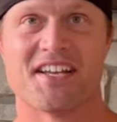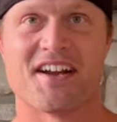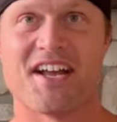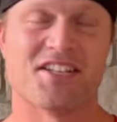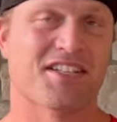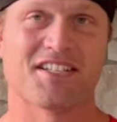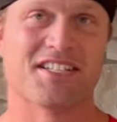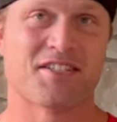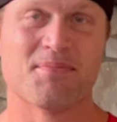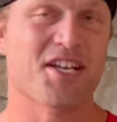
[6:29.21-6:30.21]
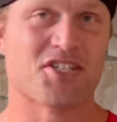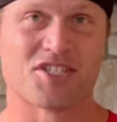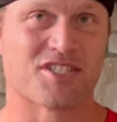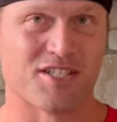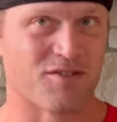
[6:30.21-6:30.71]
All right,
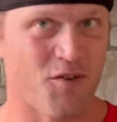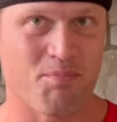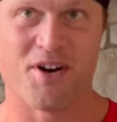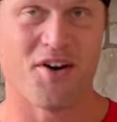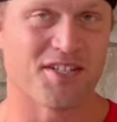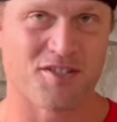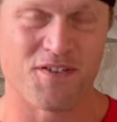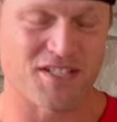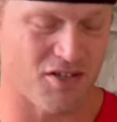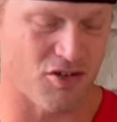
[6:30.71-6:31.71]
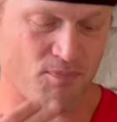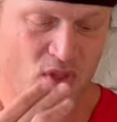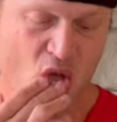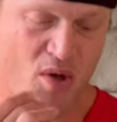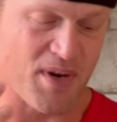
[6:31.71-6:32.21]
it's football and it's
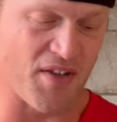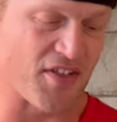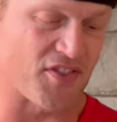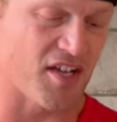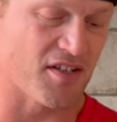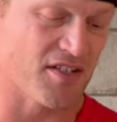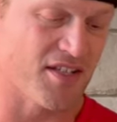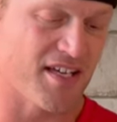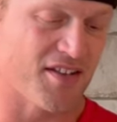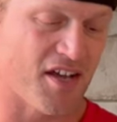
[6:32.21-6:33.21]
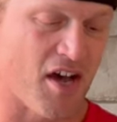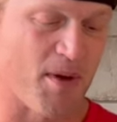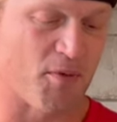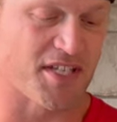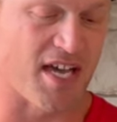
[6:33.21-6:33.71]
physical, but I thought the
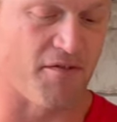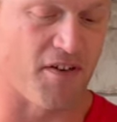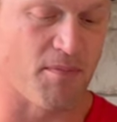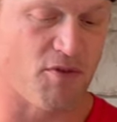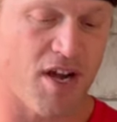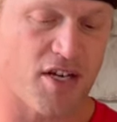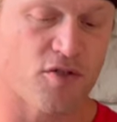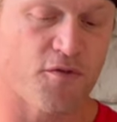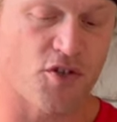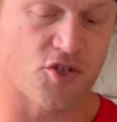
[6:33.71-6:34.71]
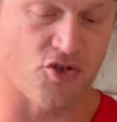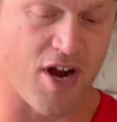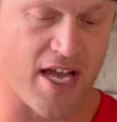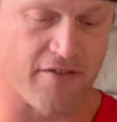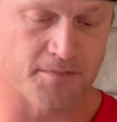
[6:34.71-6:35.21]
comment was kind of funny. But Rutgers' first
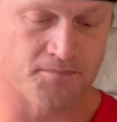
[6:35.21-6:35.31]
drive,